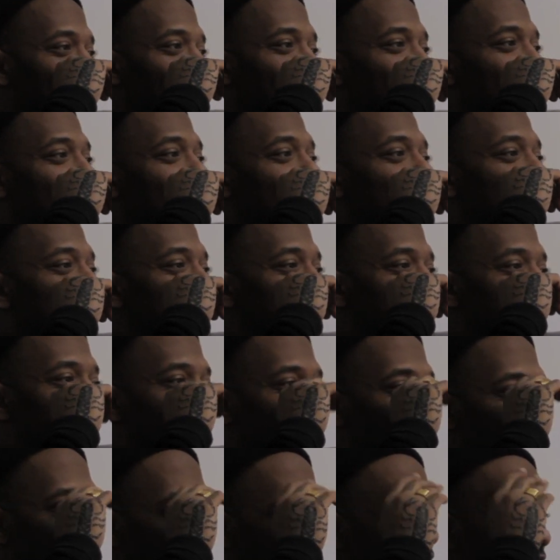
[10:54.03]

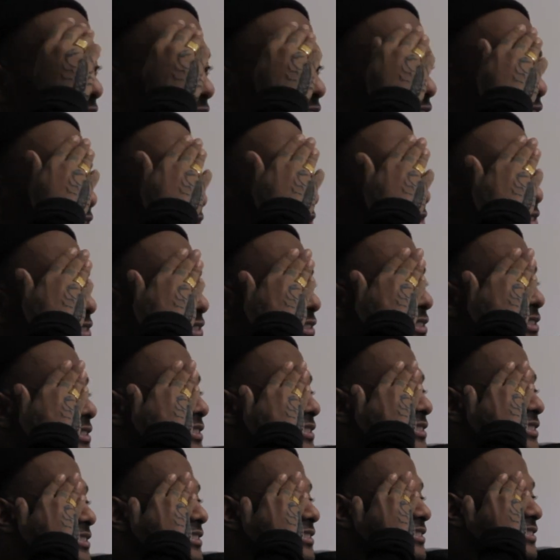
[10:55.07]

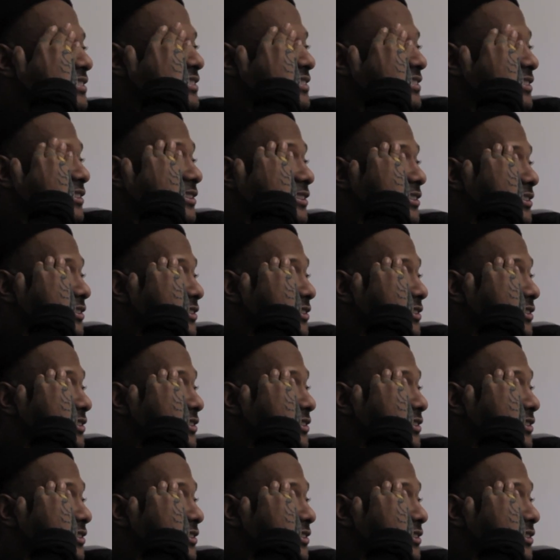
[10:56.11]
No words are spoken by the person on screen.